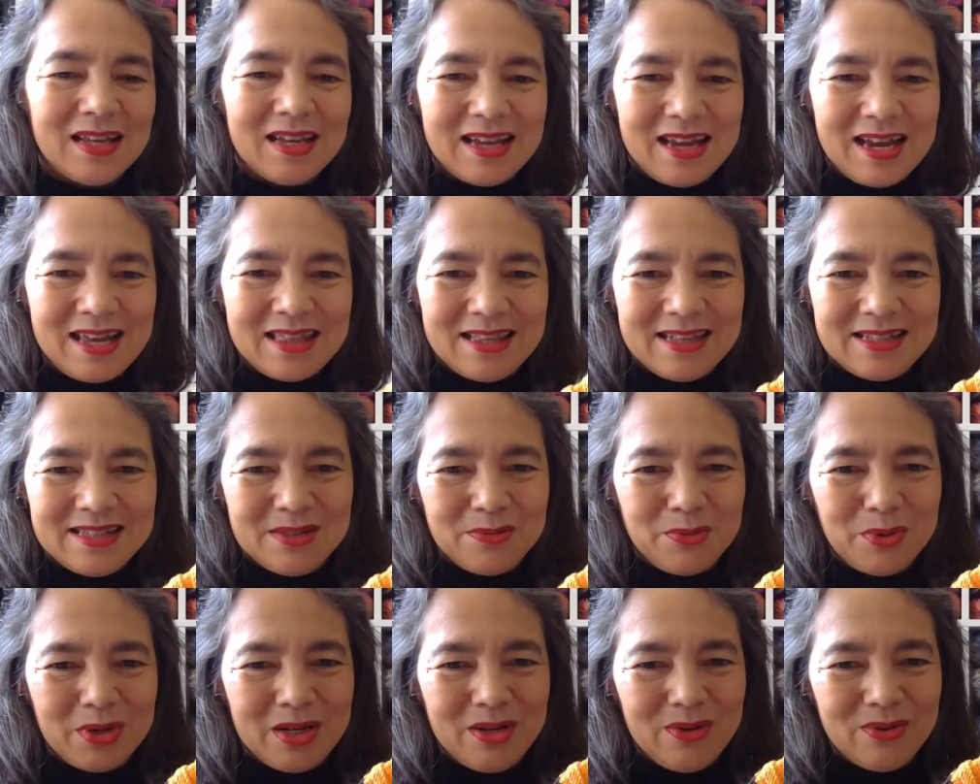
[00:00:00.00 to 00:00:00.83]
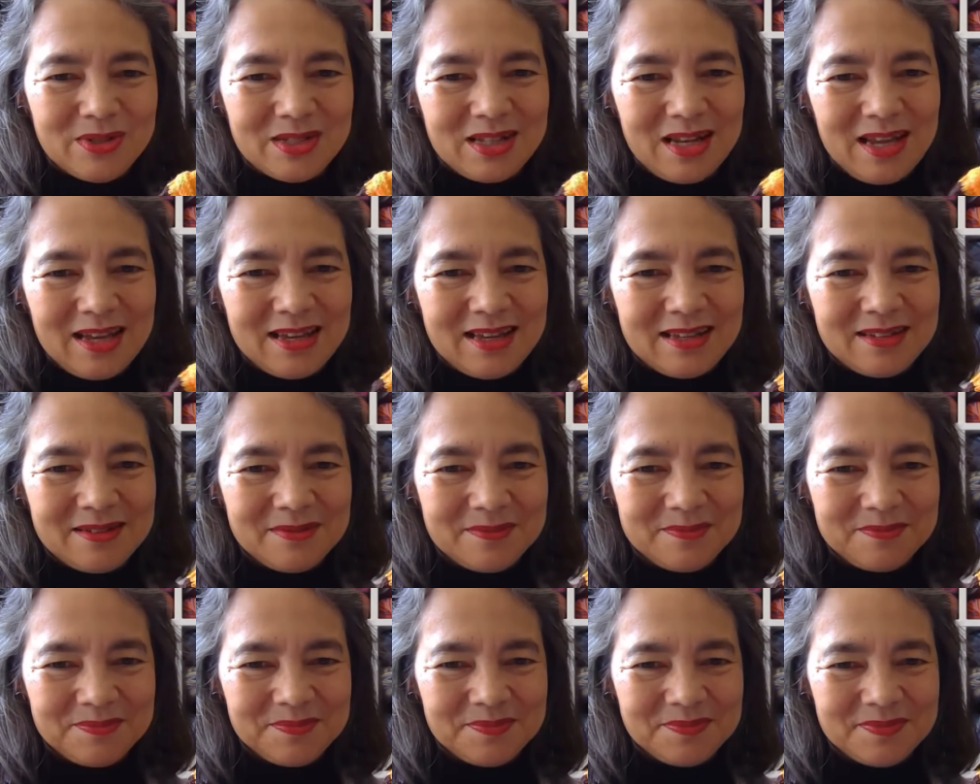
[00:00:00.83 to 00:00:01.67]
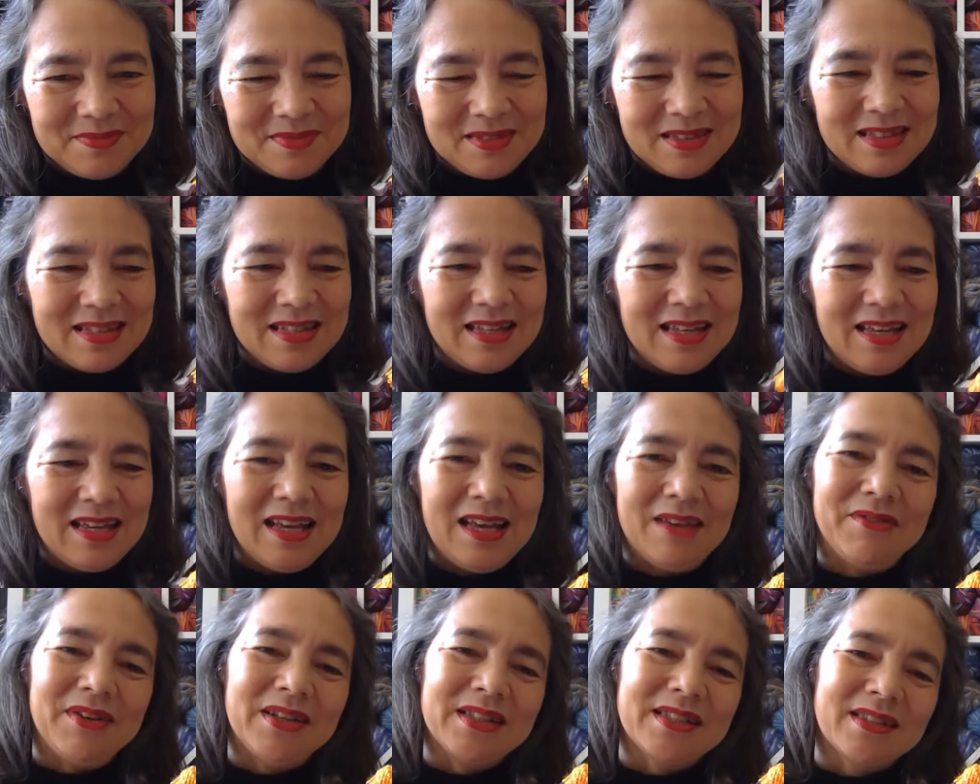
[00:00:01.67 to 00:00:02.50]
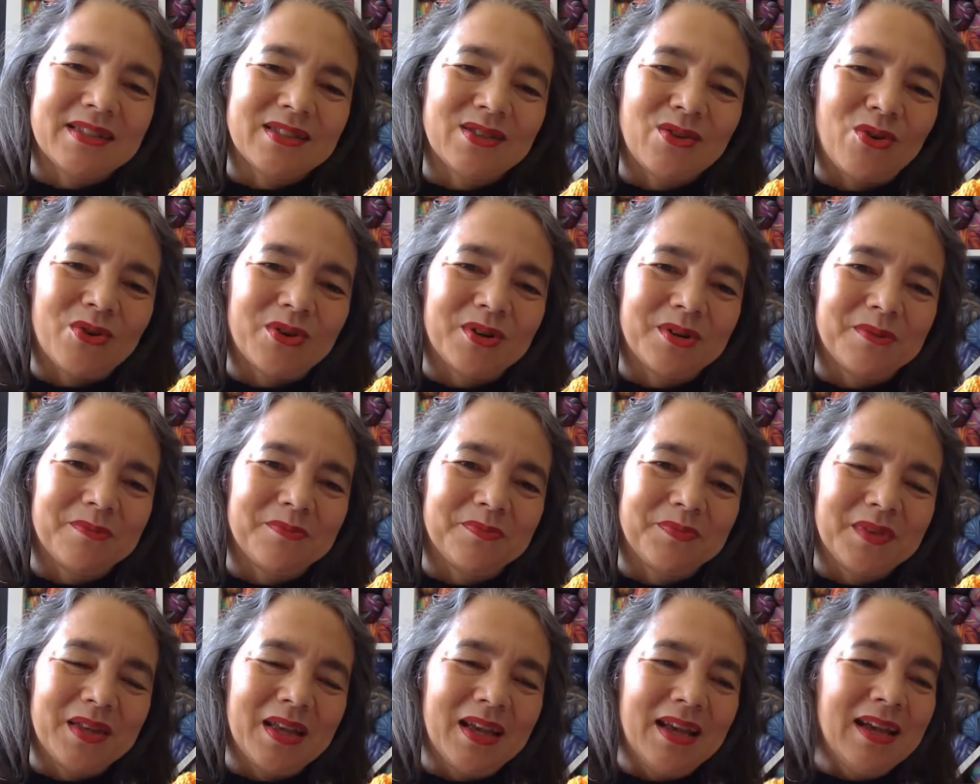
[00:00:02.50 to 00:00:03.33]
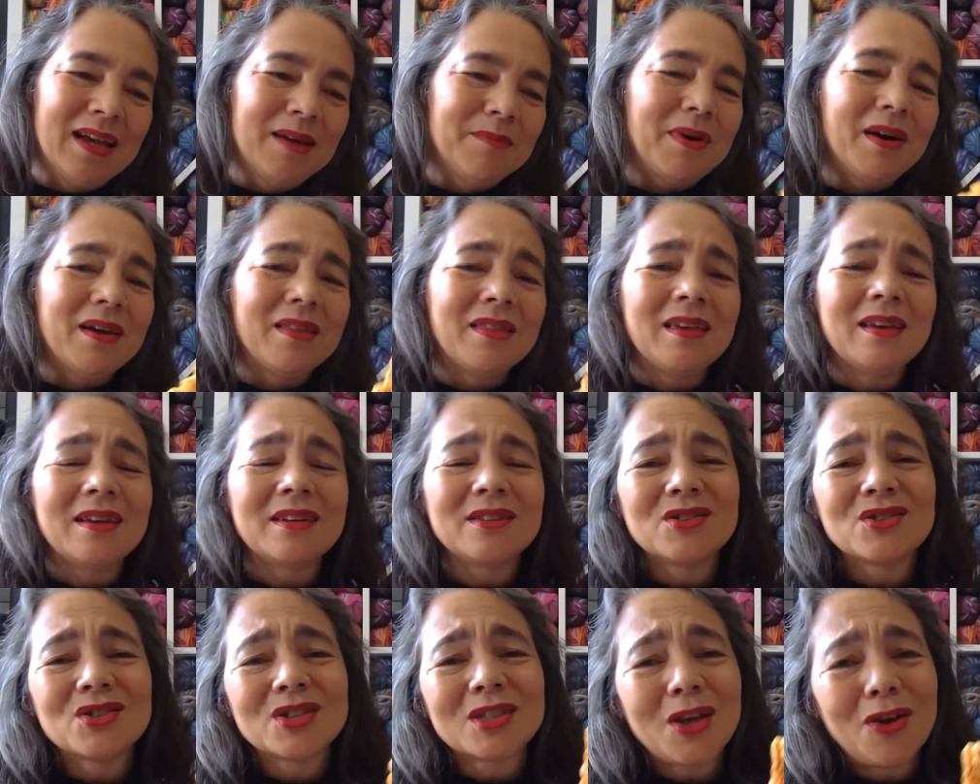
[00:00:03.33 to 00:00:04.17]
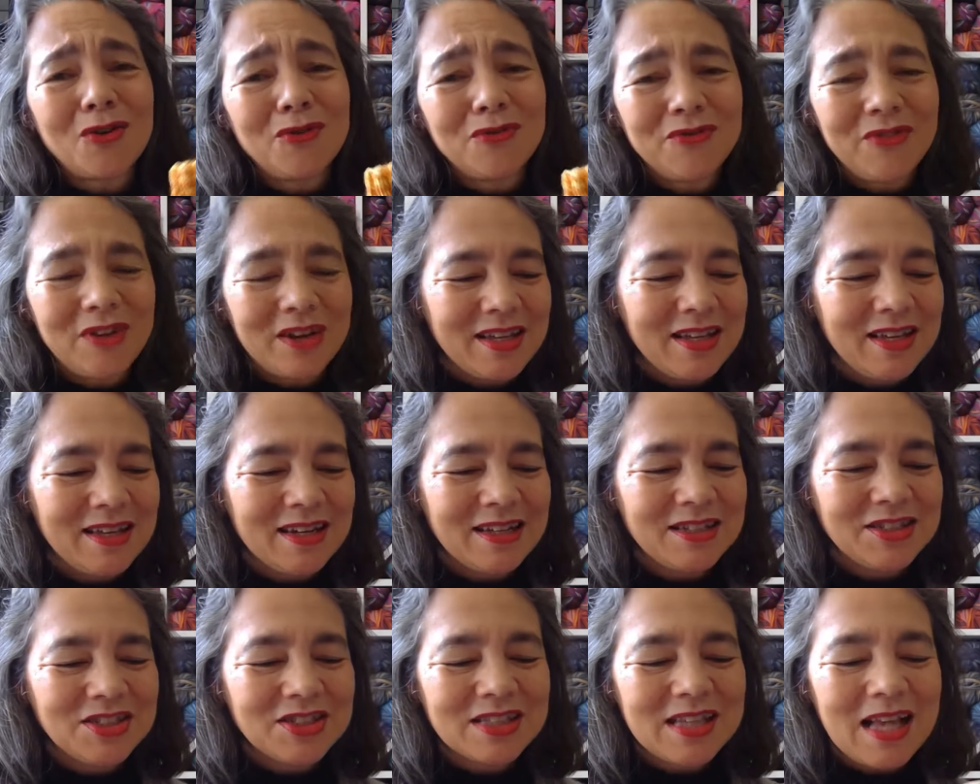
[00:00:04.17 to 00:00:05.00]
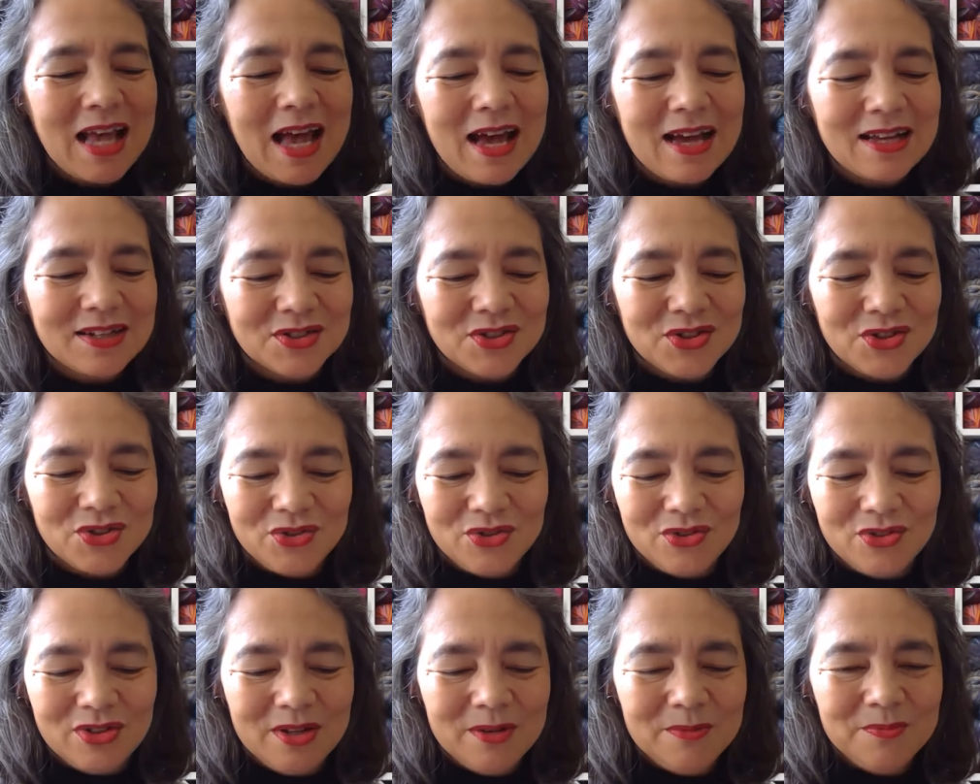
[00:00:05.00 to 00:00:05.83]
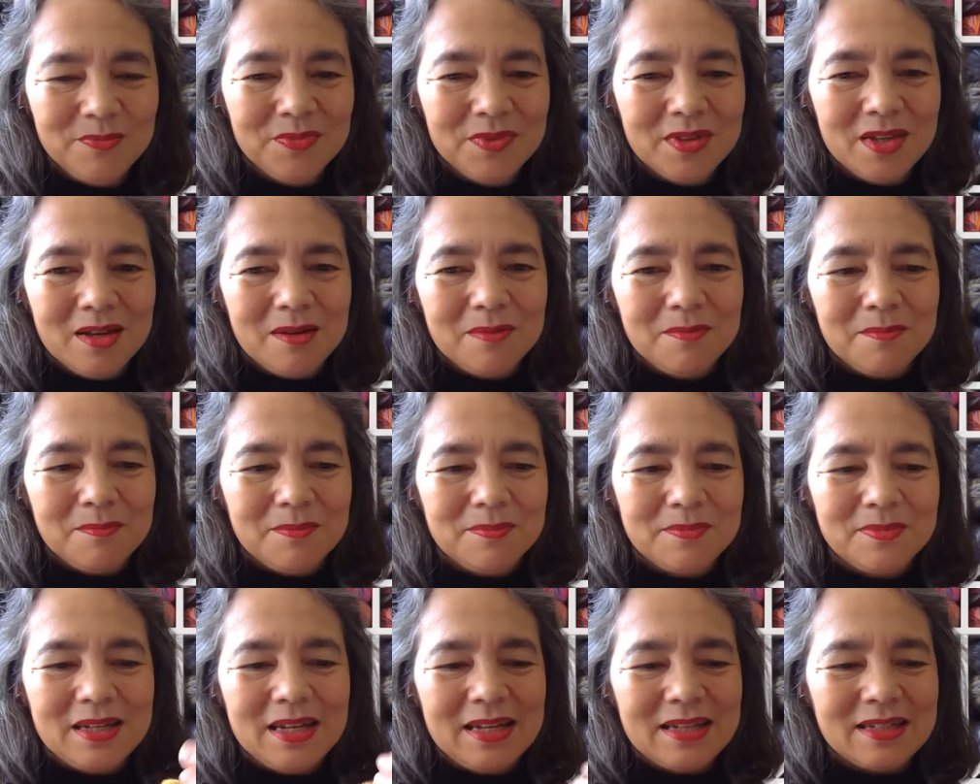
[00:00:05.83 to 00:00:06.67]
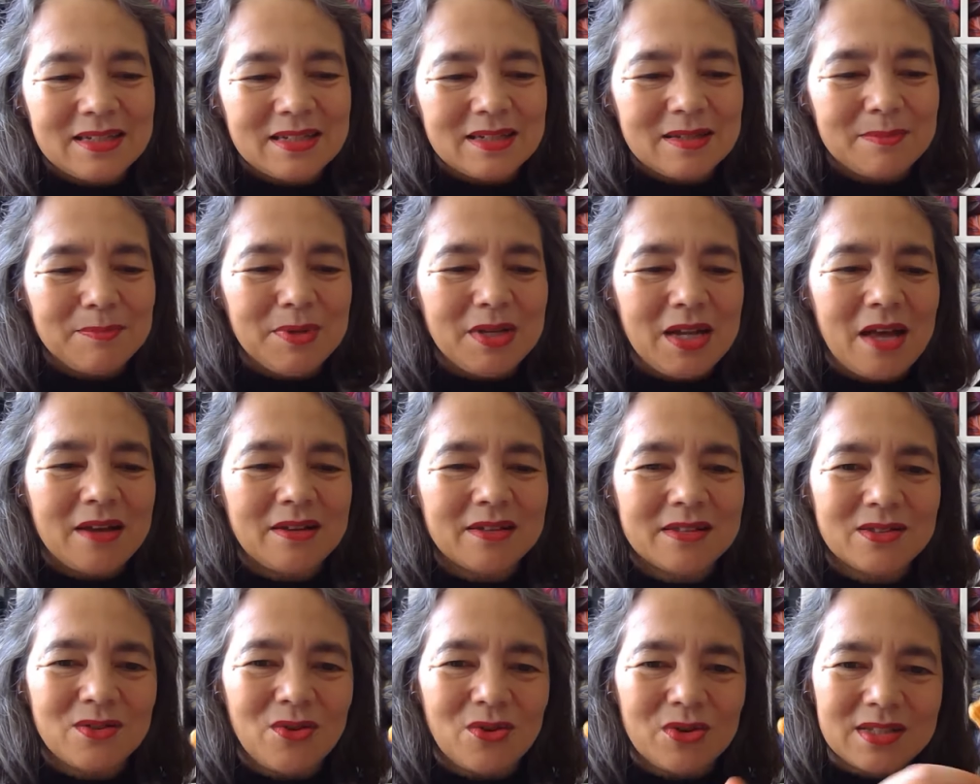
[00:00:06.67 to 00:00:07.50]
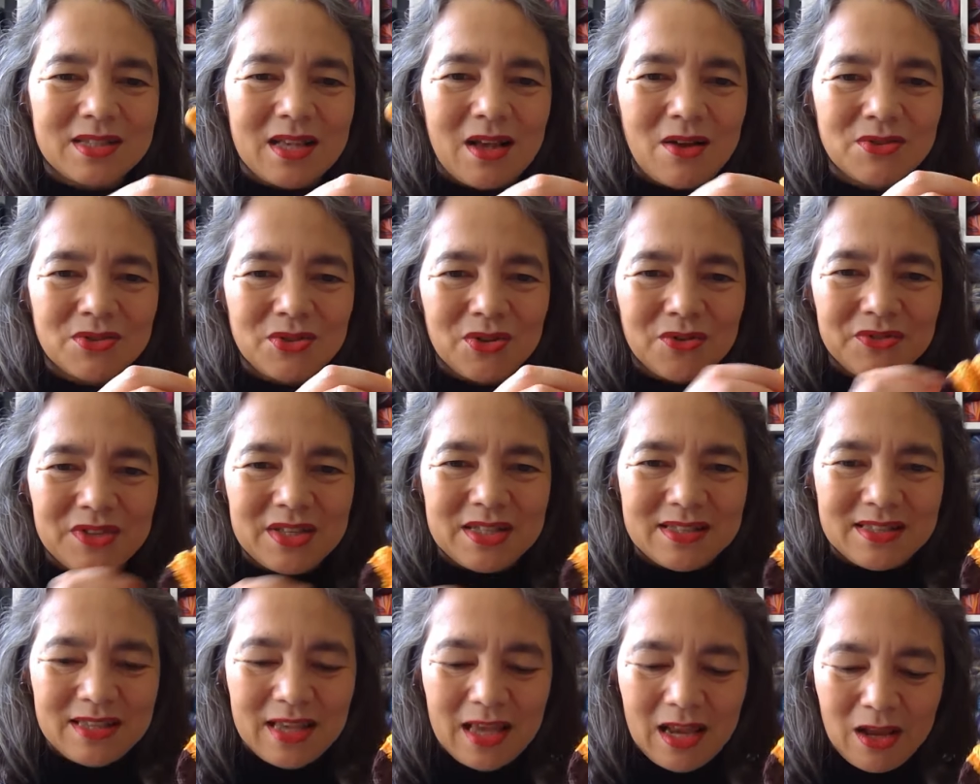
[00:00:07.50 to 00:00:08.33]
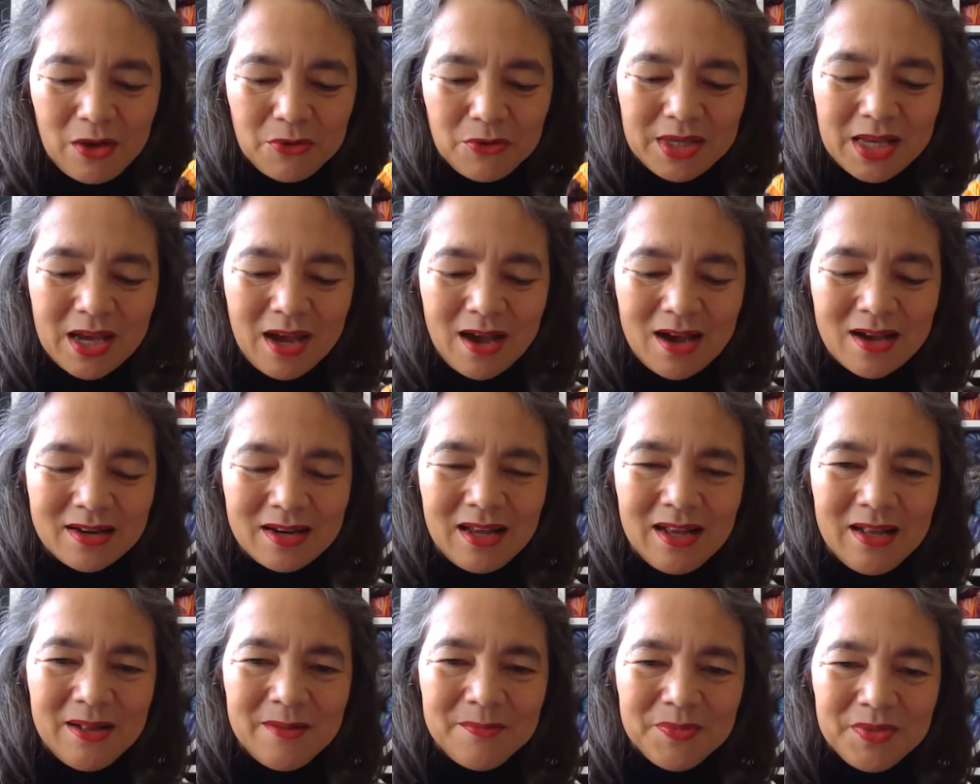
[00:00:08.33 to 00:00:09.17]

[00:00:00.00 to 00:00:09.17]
And this is what it looks like if it's a sock. But I think it's so funny, and I just had to knit banana socks out of this yellow yarn.